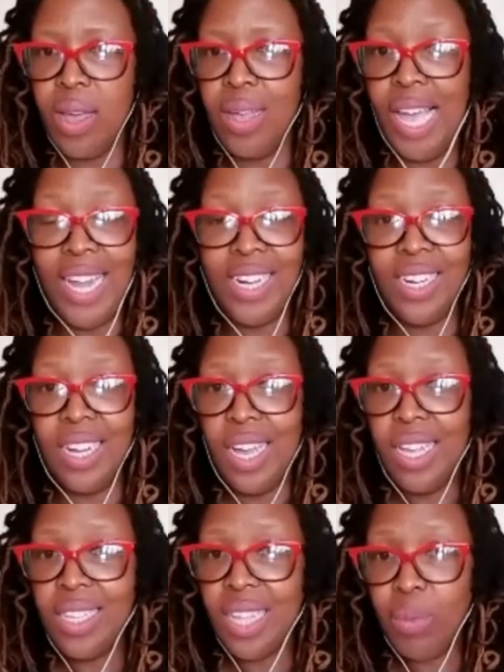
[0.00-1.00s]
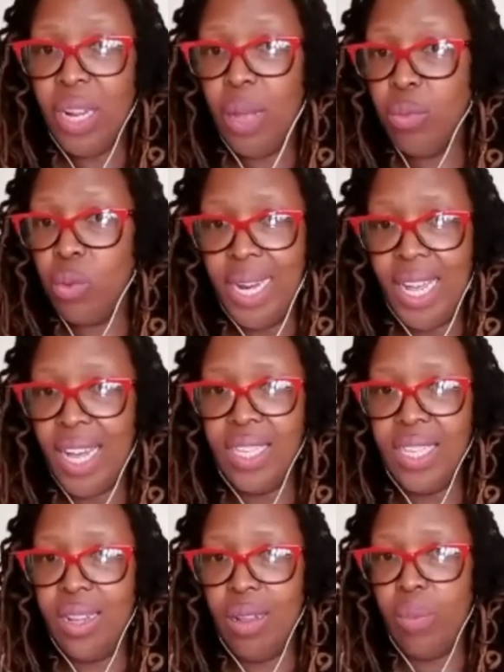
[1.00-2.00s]
And sometimes when I
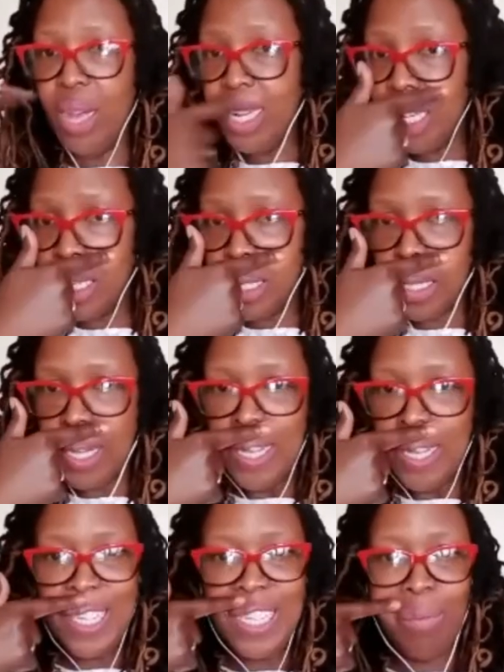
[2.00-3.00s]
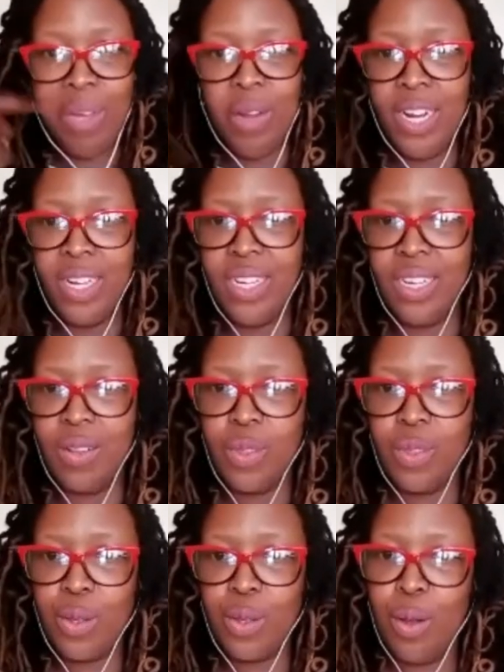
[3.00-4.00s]
can't sleep, I just simmer it
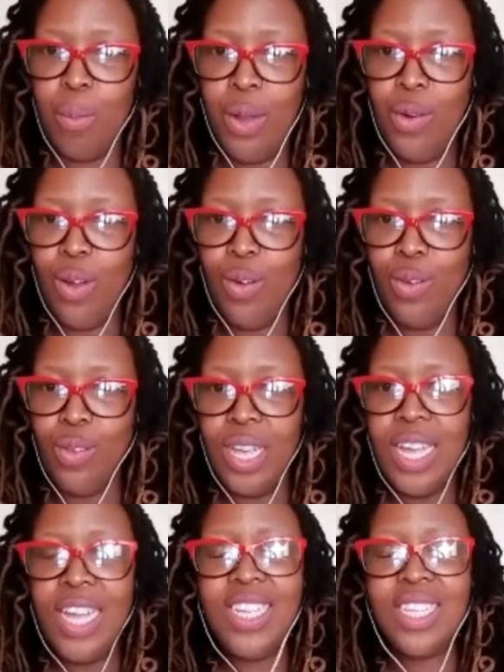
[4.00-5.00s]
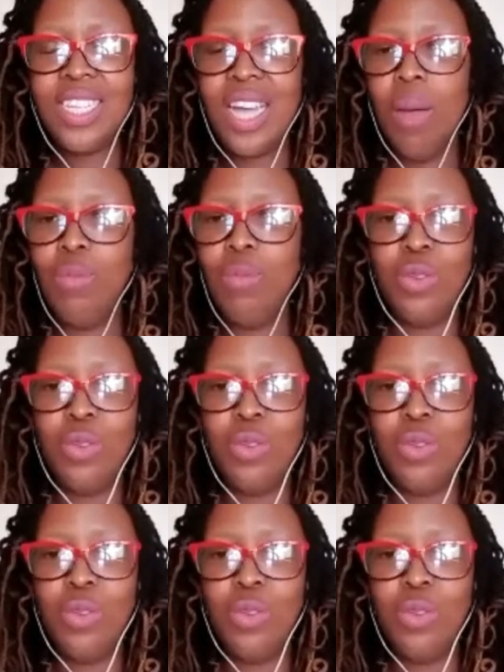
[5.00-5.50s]
on my nose. It just calms you.